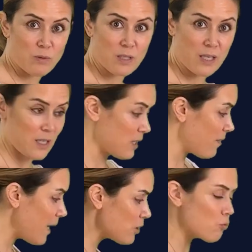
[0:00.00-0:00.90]
this. And
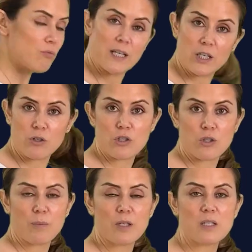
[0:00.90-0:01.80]
that's really
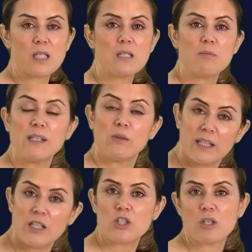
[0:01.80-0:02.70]
crucial because this is where your
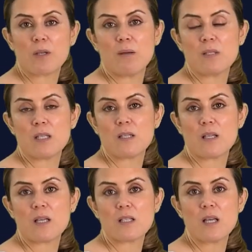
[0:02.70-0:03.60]
leadership comes into
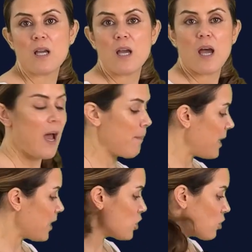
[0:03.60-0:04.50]
this. And
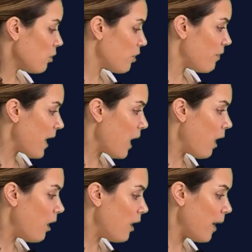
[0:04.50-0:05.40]
making sure that they
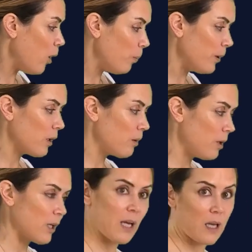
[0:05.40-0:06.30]
are helping
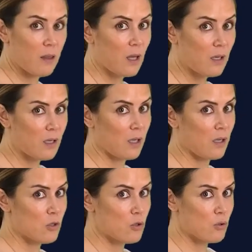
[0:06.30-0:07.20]
communicate that
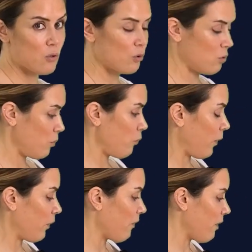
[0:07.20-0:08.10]
is
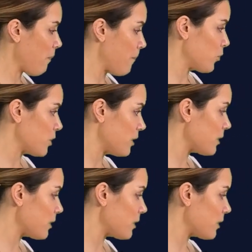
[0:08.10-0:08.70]
very, very important.